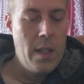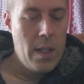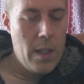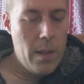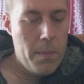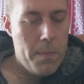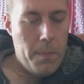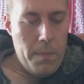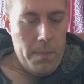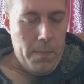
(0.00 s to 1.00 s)

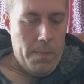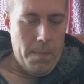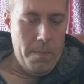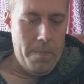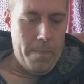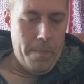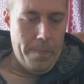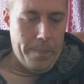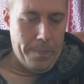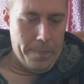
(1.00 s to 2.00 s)

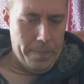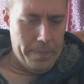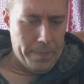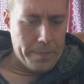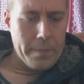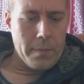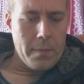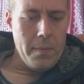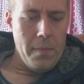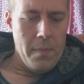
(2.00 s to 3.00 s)

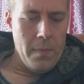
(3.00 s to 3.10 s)
(no one is talking)